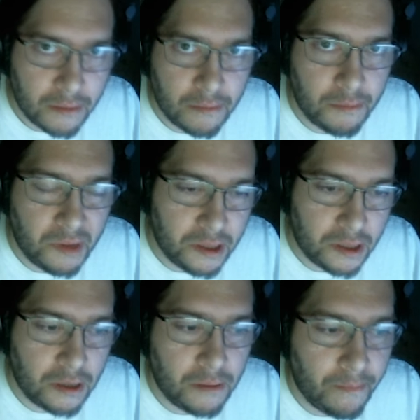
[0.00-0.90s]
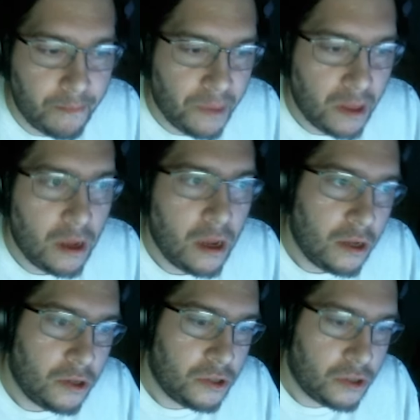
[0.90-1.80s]
basically.
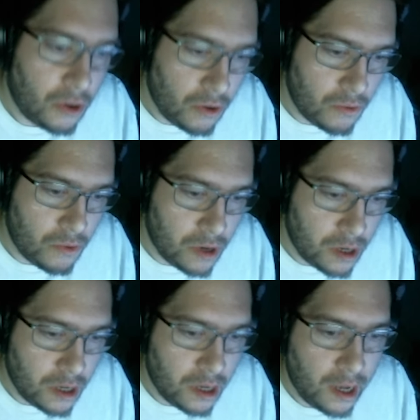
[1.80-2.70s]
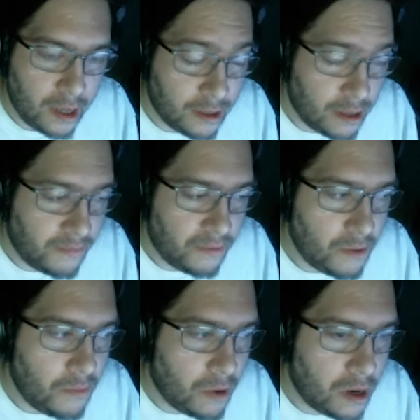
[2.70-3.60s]
So definitely
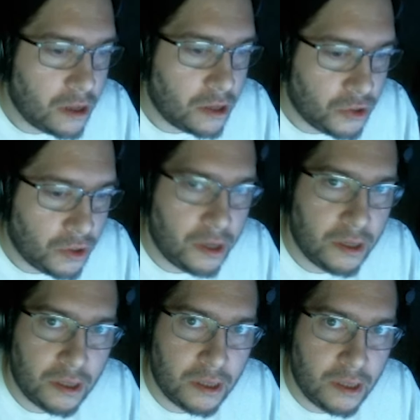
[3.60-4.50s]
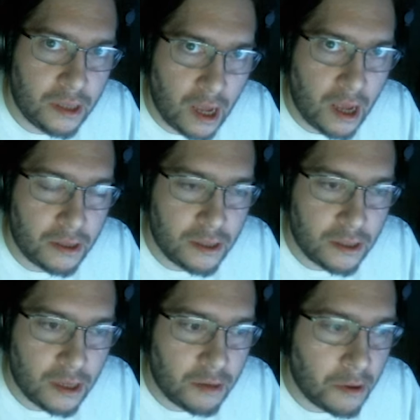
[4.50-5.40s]
wanted to try that
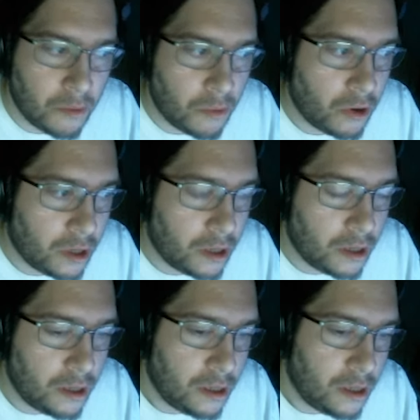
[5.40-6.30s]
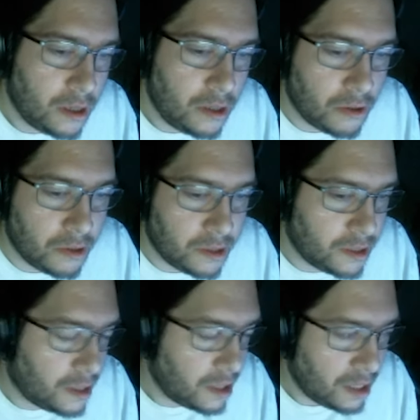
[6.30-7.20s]
on my work. You know, it's
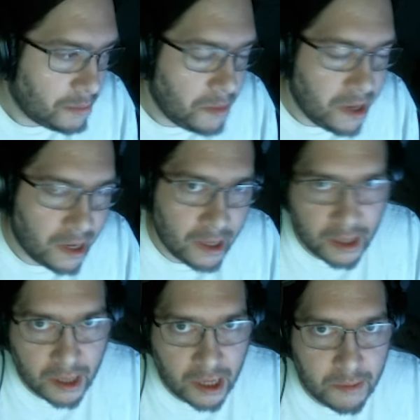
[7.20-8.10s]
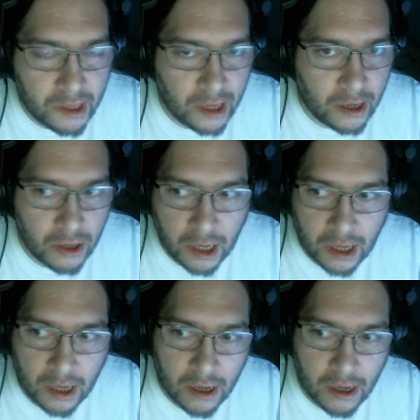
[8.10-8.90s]
making claims that it could like